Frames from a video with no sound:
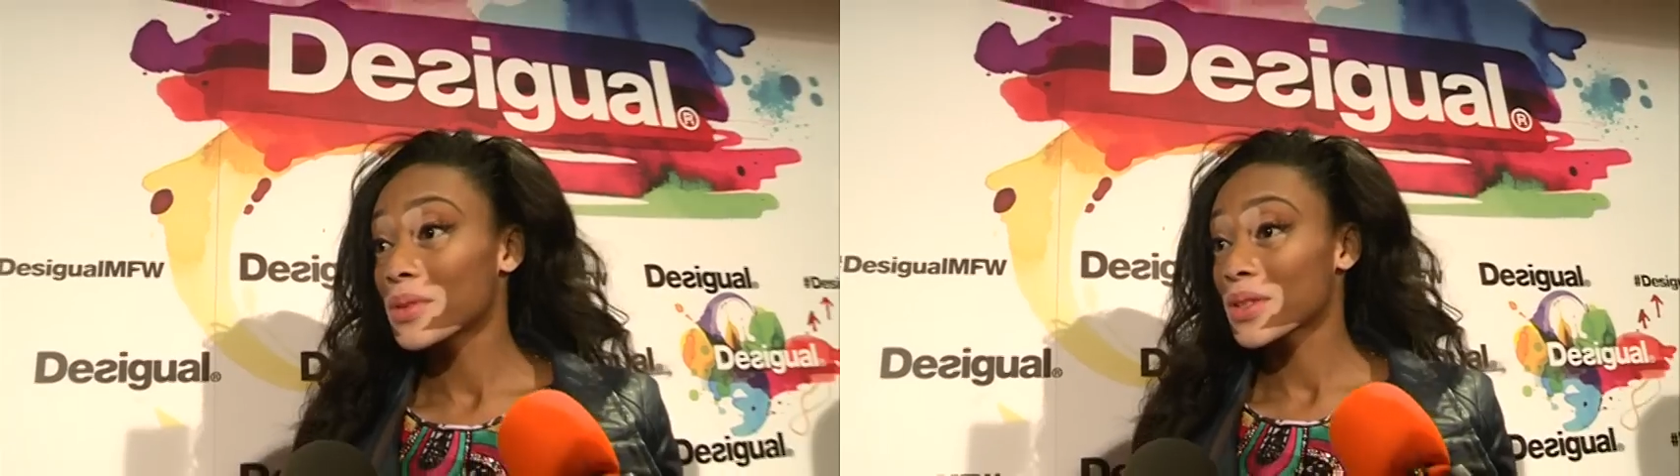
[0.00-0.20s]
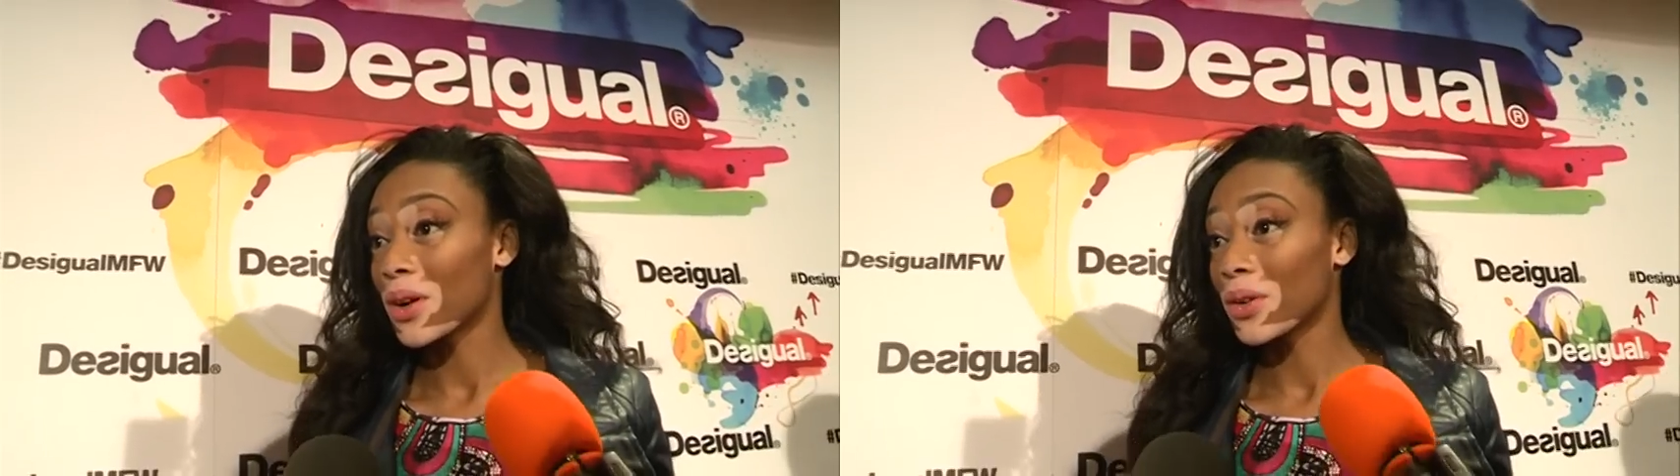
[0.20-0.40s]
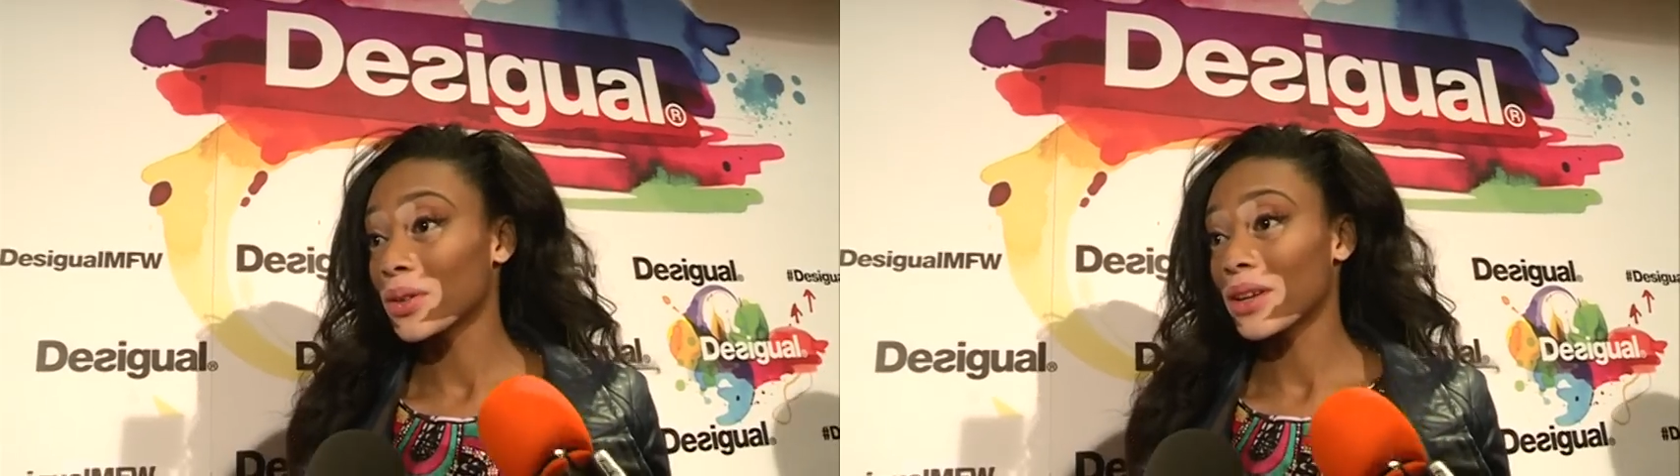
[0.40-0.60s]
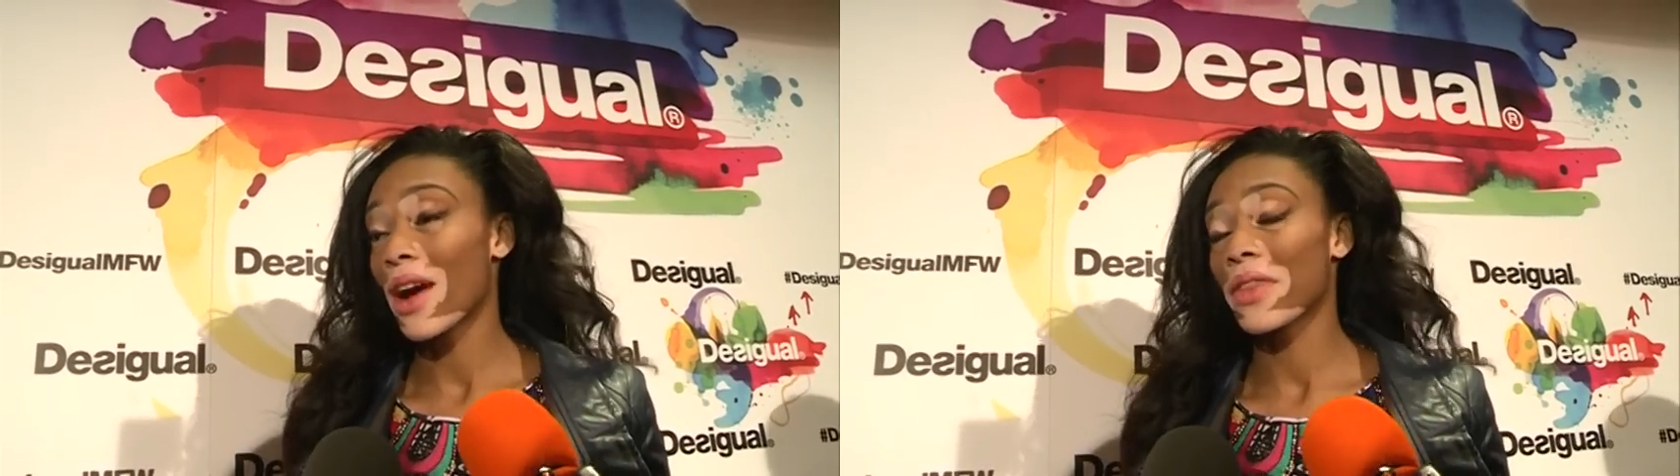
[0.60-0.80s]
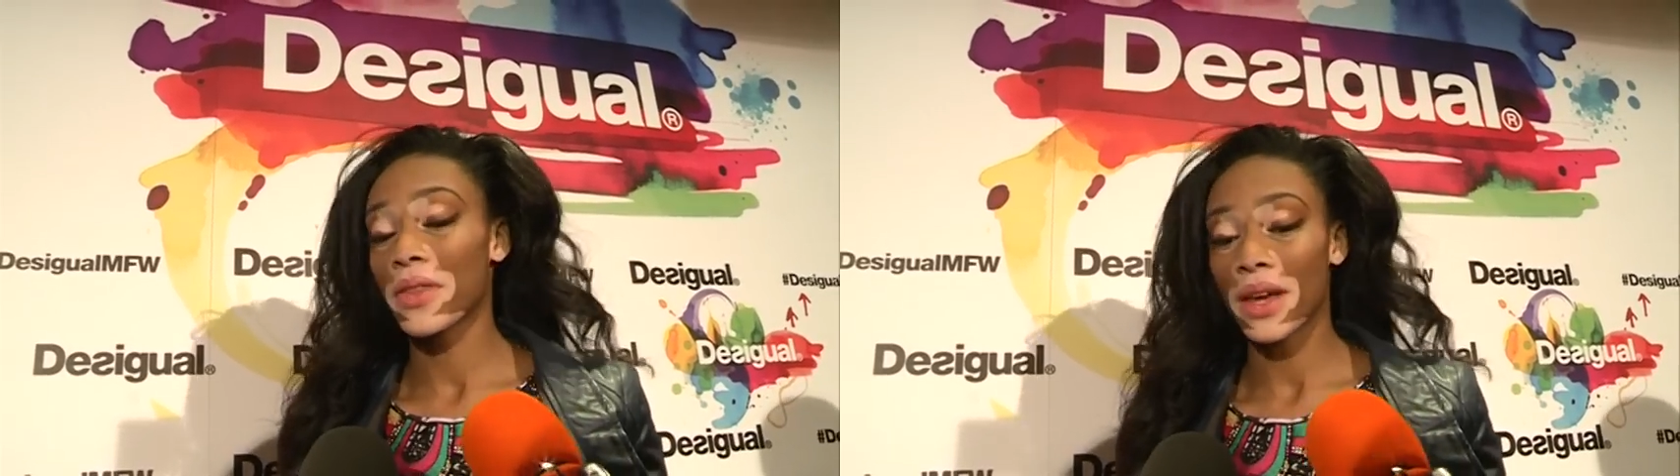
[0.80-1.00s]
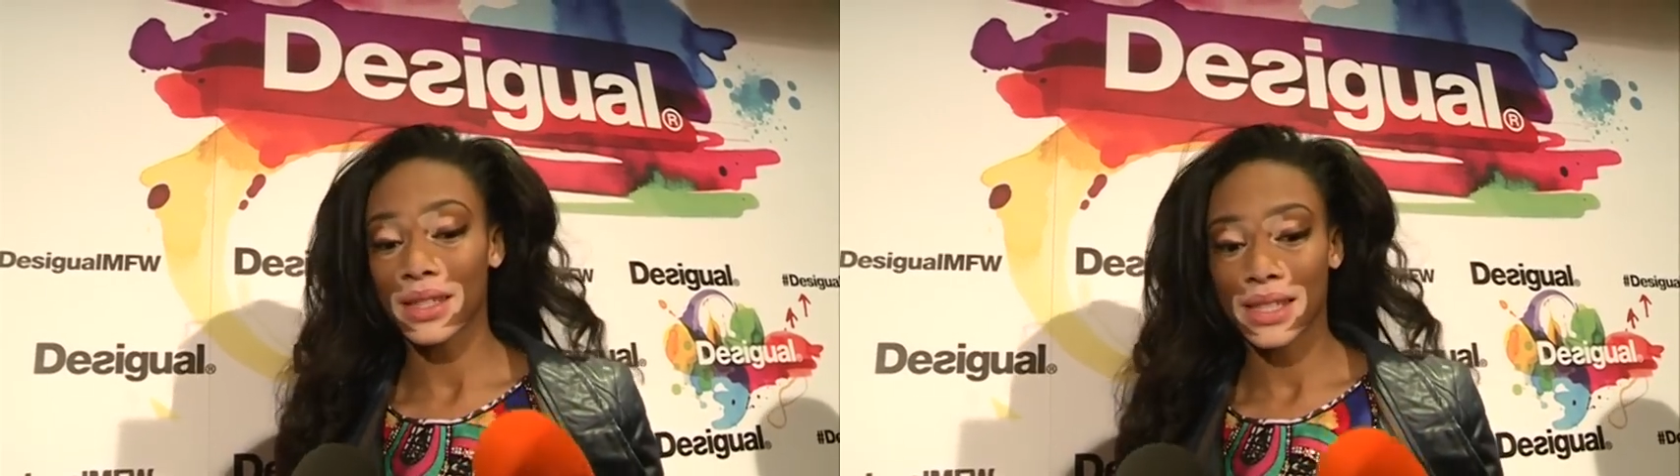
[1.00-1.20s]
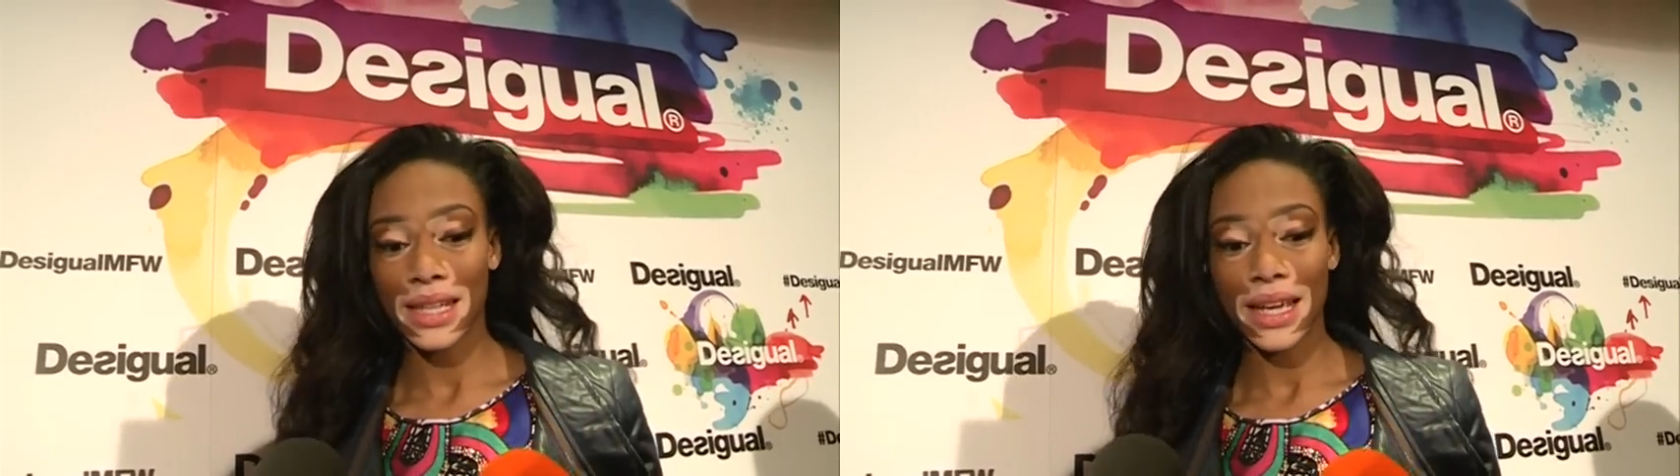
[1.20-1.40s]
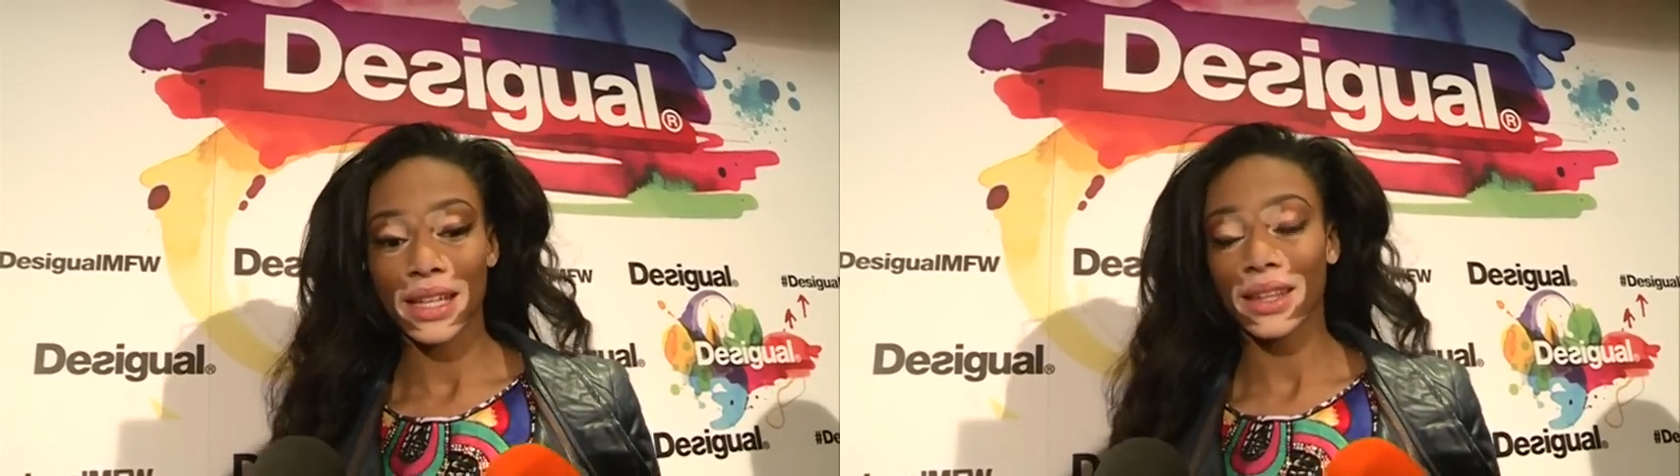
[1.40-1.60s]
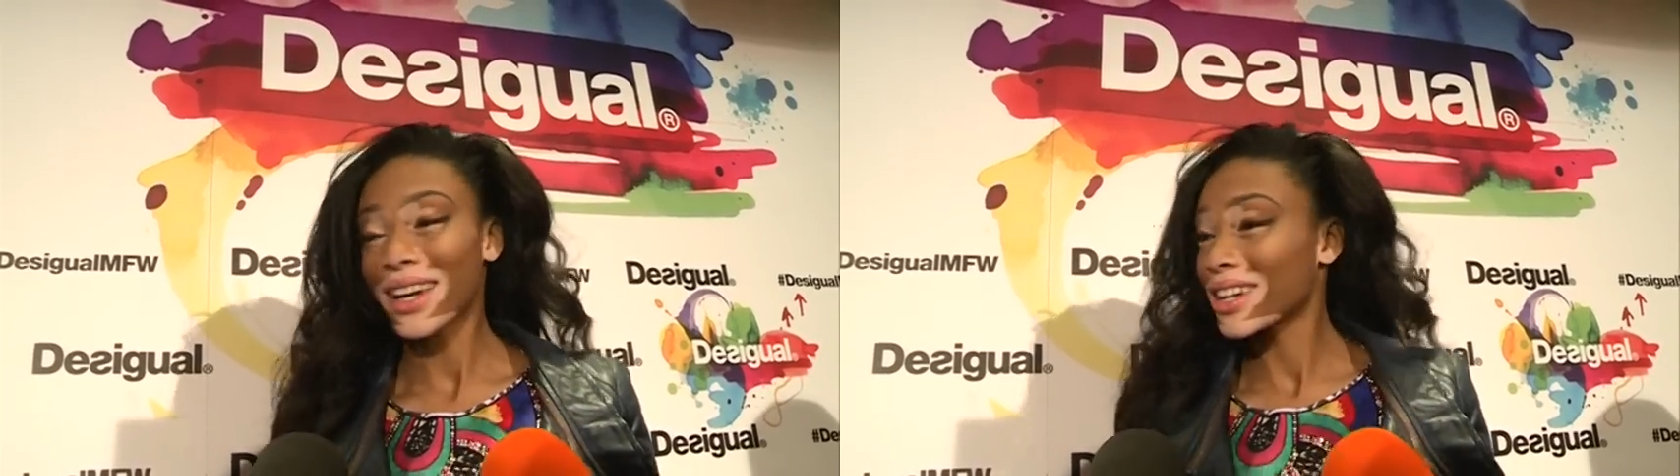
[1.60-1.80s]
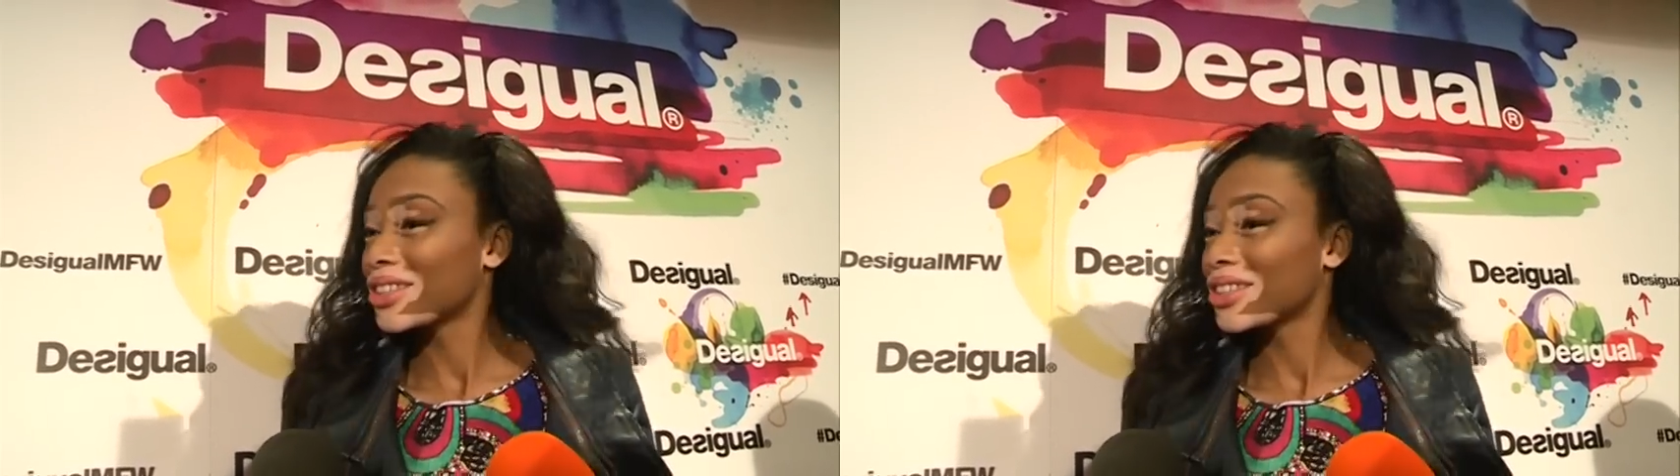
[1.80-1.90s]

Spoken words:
so rather than sitting in like a